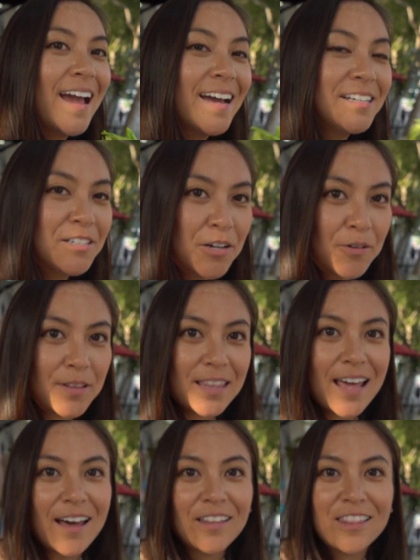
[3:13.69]
had to go with
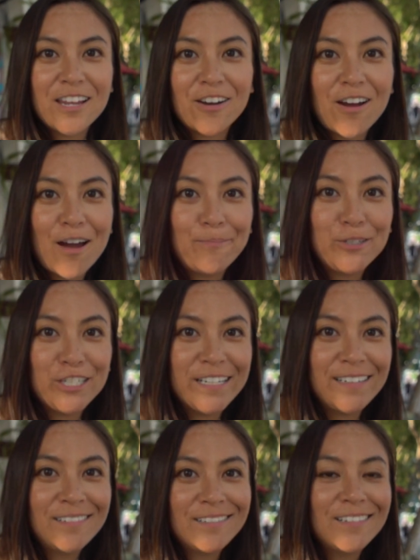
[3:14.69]
the healthier
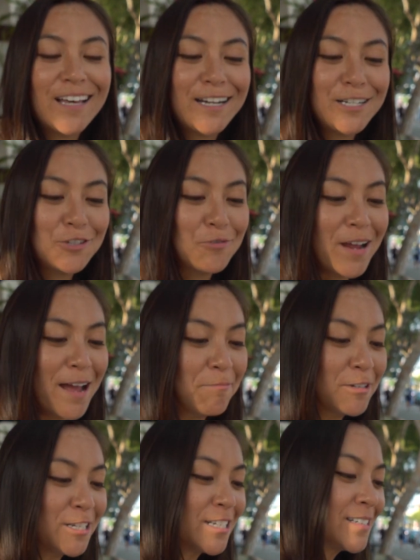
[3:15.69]
option, lettuce
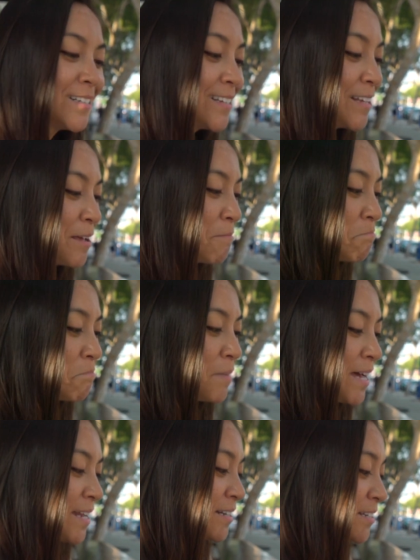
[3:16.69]
wrapped,
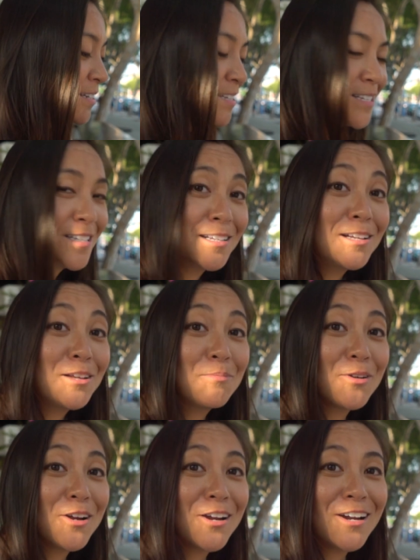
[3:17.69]
but still a
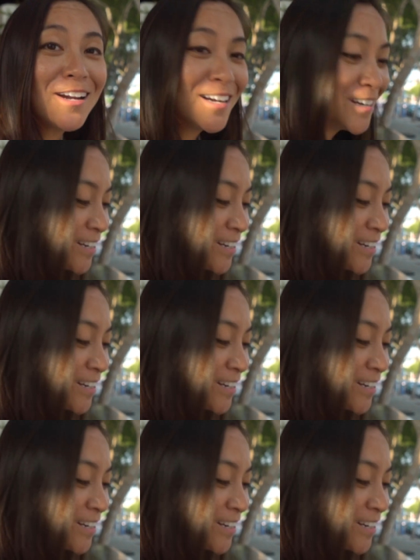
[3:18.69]
burger.